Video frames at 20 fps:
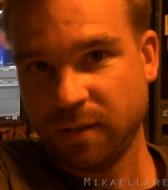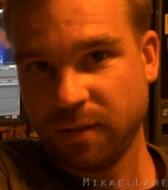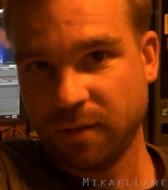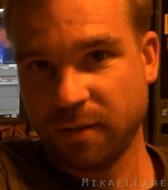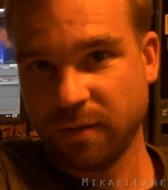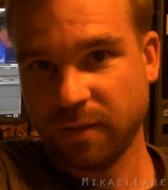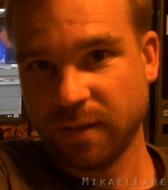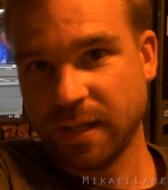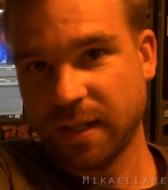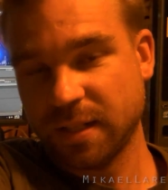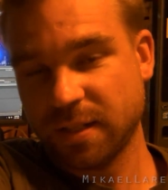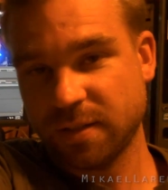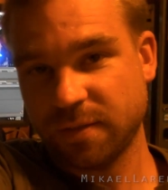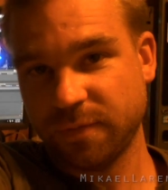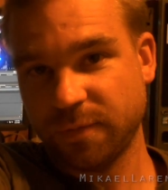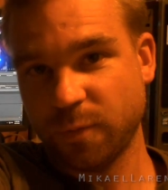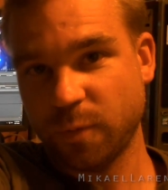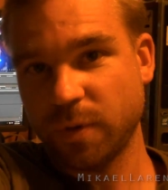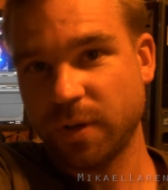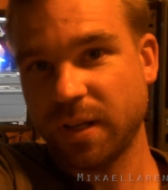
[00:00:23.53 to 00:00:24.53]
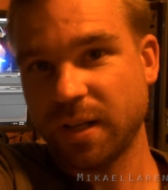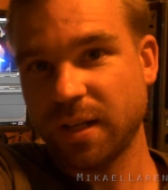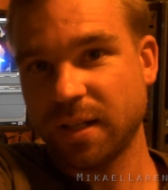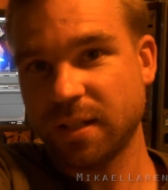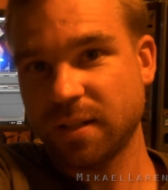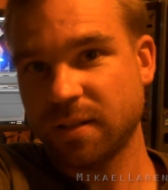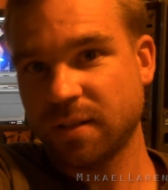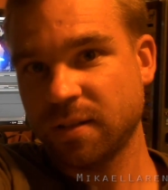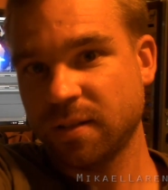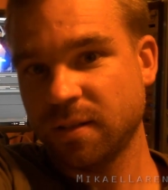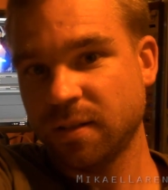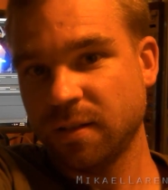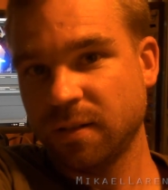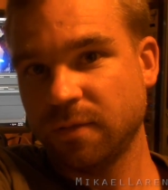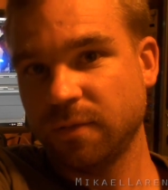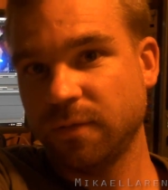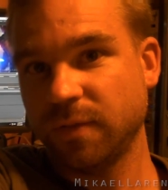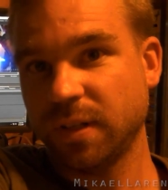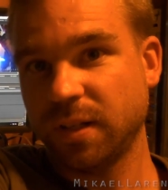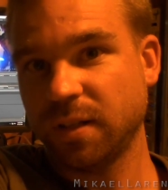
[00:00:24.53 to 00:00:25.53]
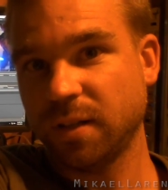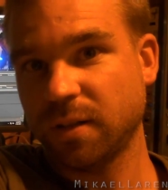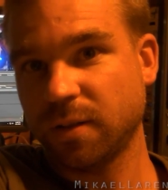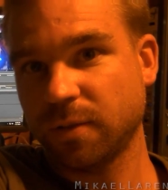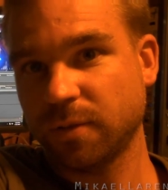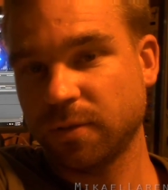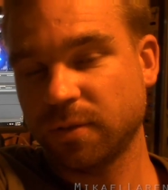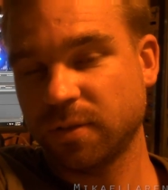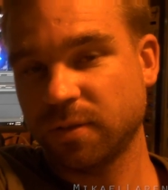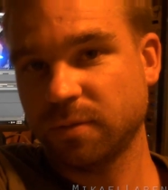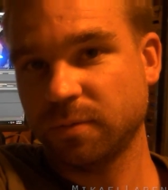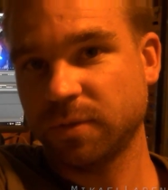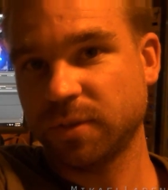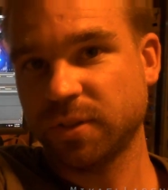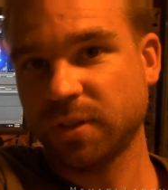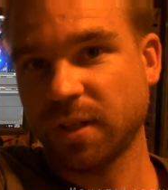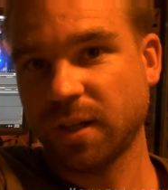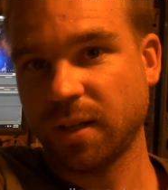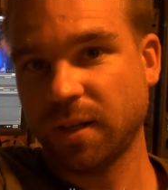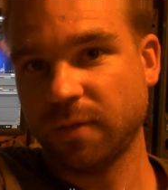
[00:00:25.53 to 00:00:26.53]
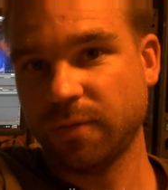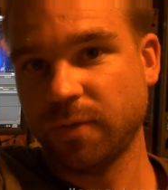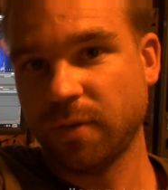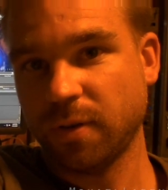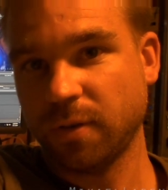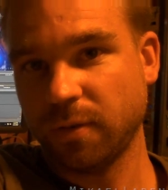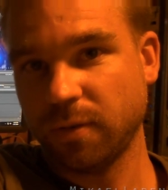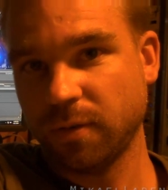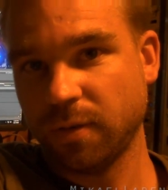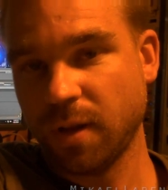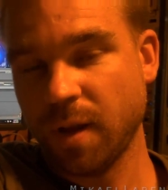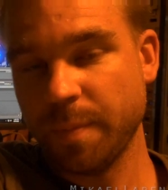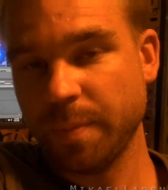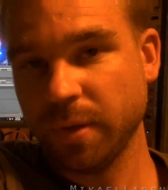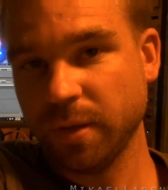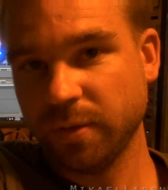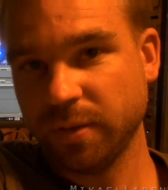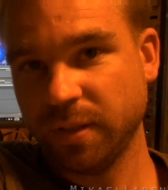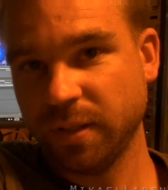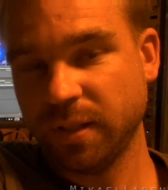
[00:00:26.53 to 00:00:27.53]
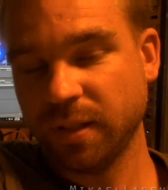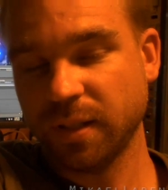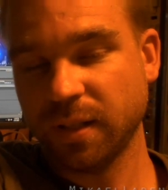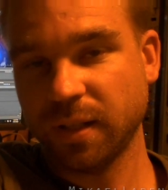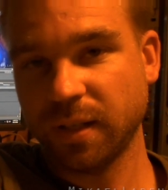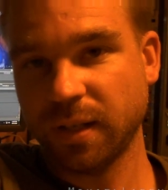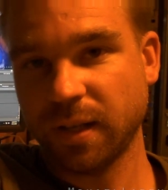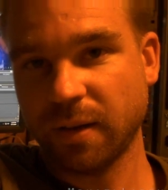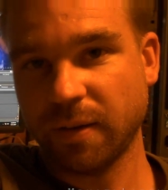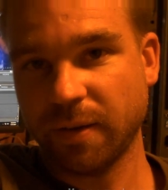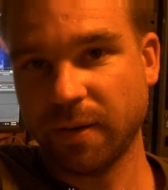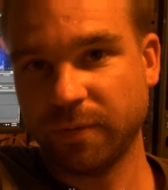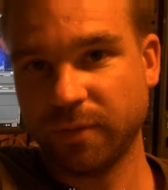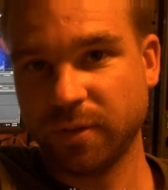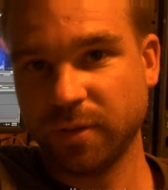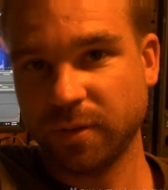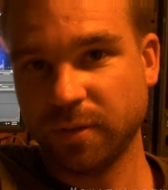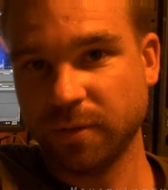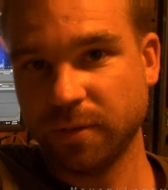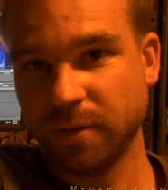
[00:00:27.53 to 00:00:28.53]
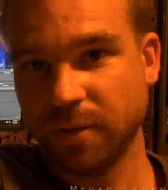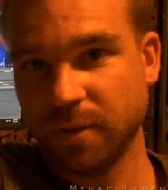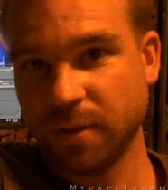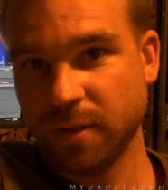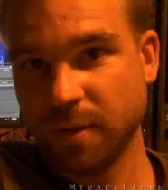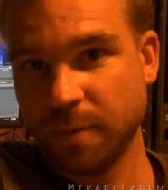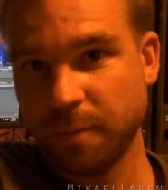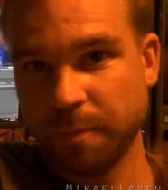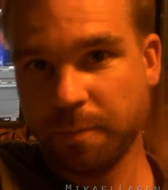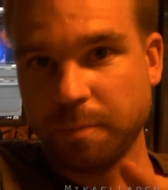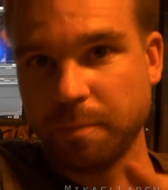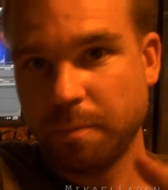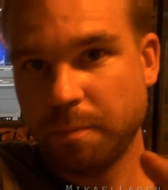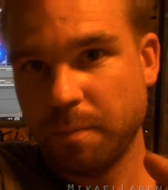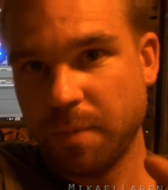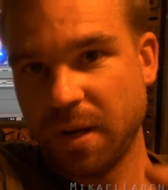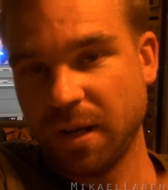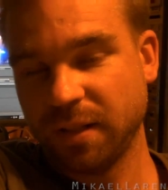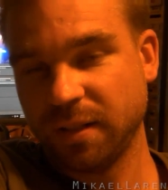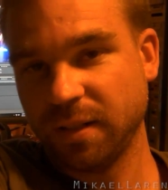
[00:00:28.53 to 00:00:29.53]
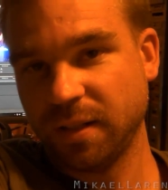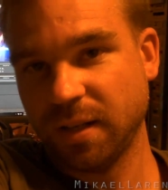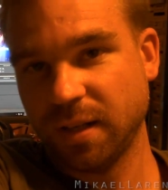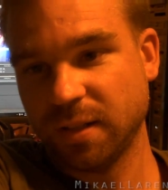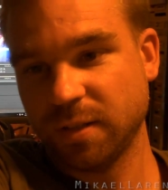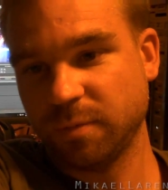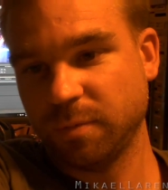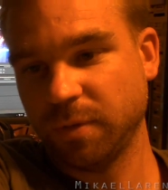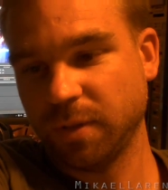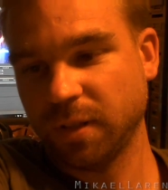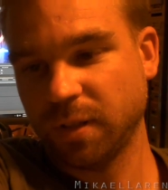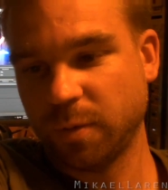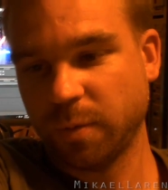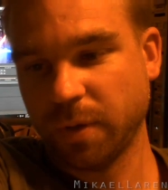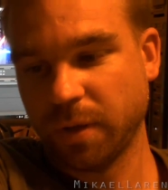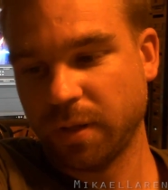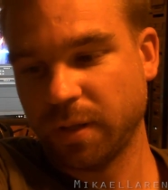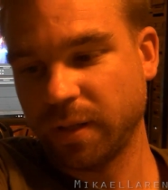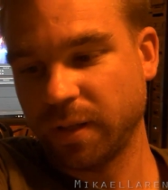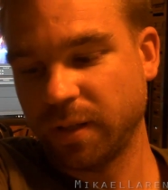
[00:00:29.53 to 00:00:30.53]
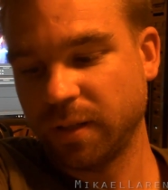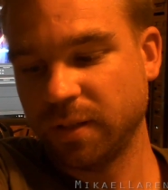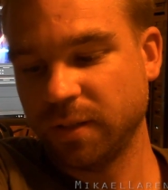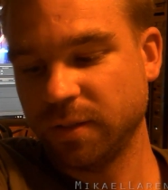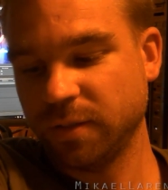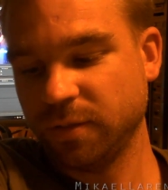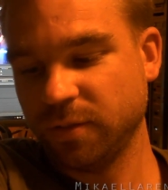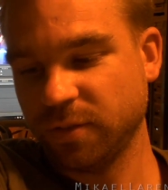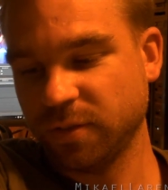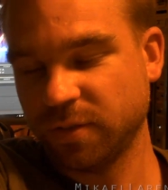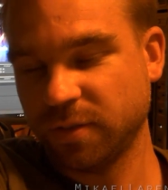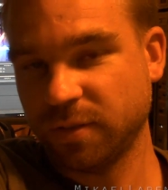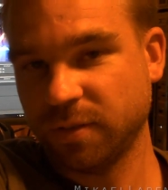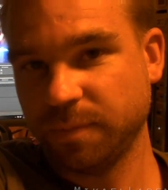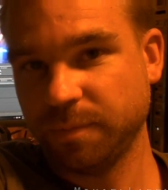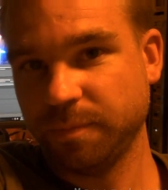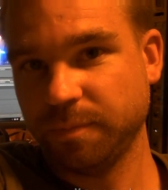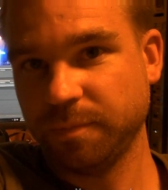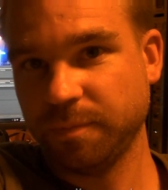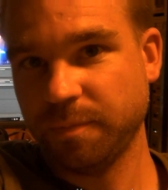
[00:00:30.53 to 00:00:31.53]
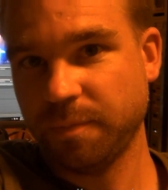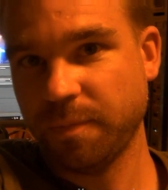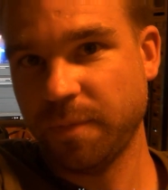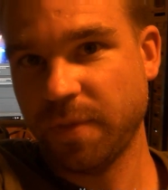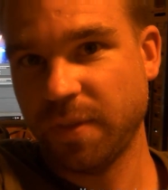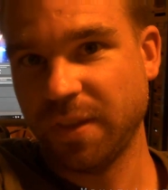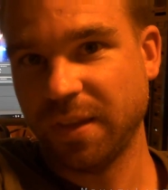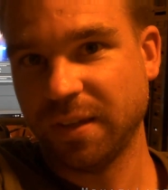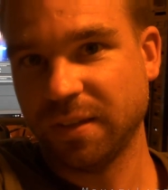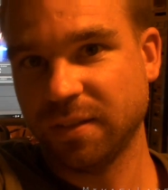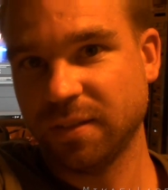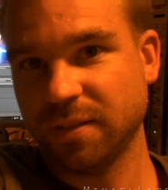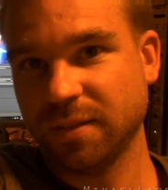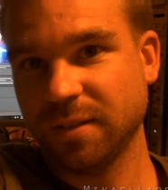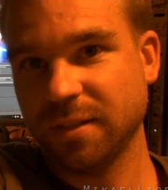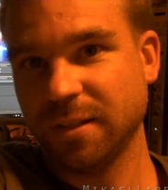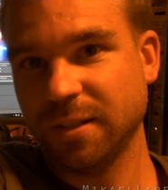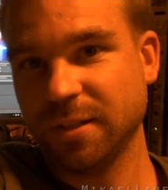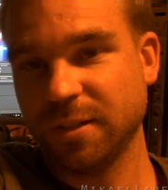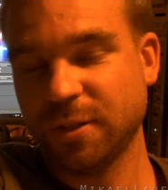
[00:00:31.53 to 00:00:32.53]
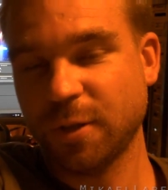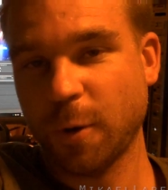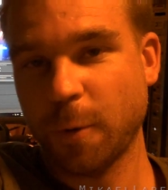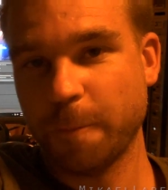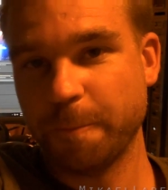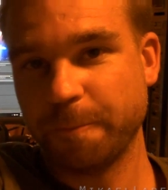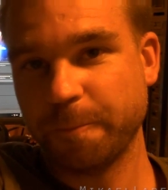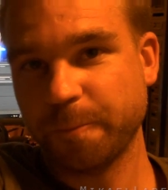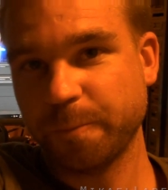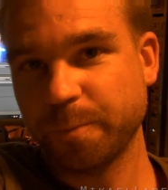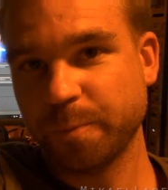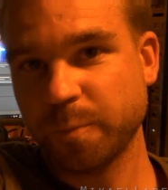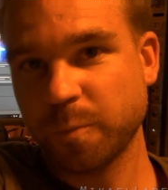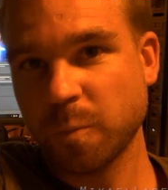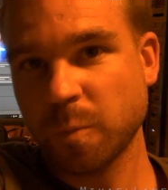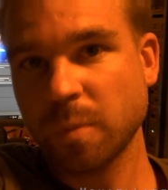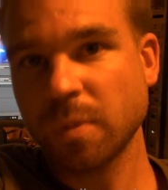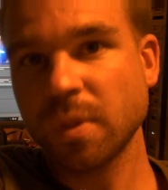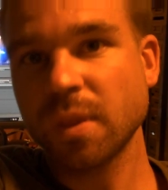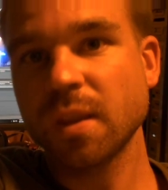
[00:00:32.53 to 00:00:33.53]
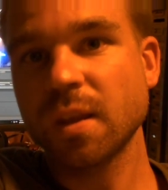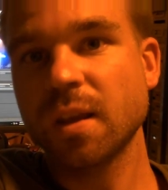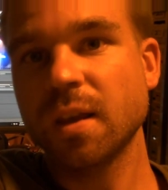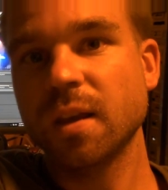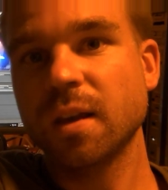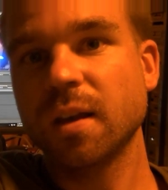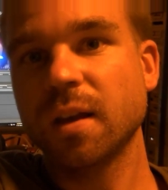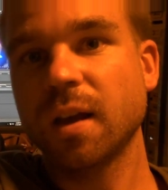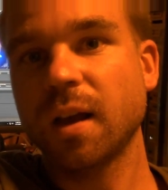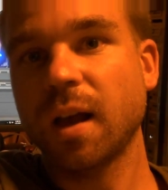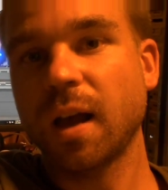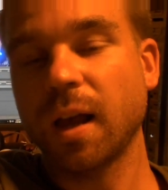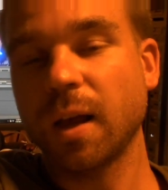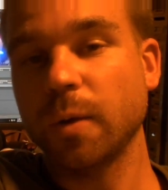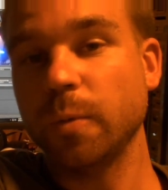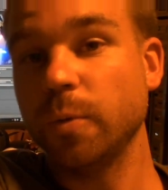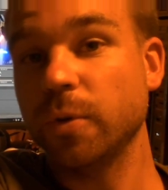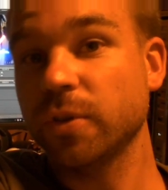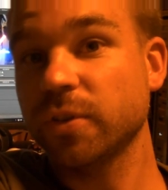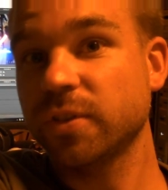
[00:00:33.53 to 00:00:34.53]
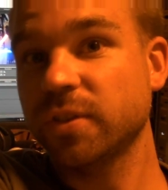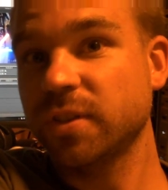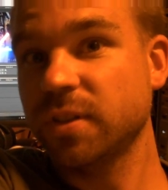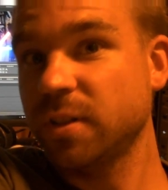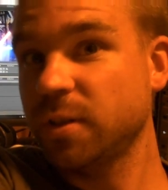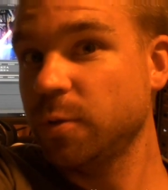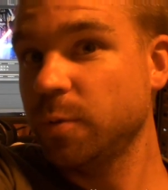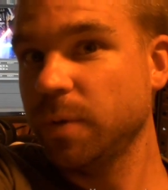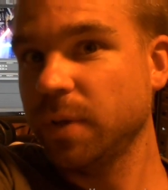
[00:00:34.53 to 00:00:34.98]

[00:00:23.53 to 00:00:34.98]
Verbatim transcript: the last four days' videos, which I have all uploaded, and now I have to make today's really quickly. Just this. So I will see you